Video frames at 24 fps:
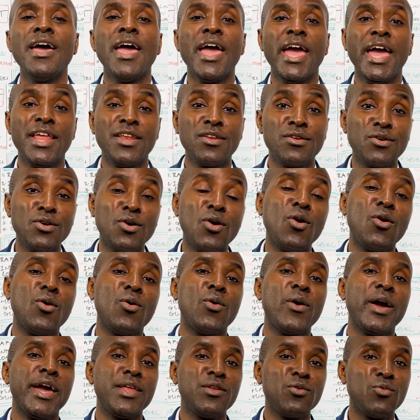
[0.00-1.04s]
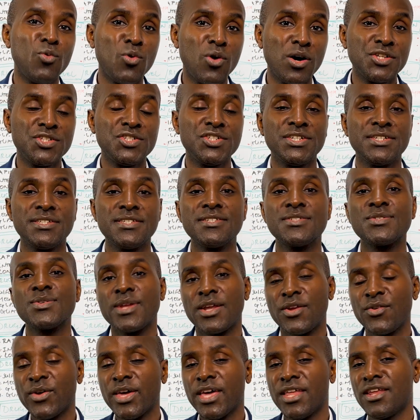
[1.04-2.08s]
and go and watch it so that
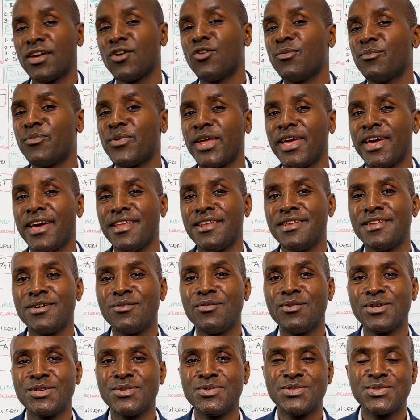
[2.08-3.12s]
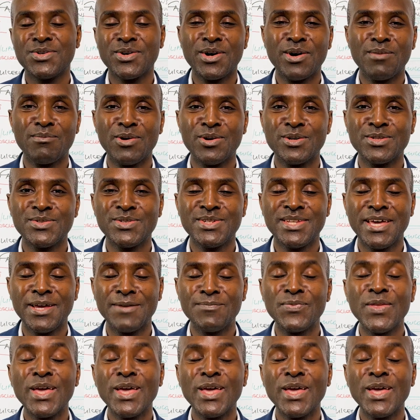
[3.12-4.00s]
you can comprehend what we're talking about today.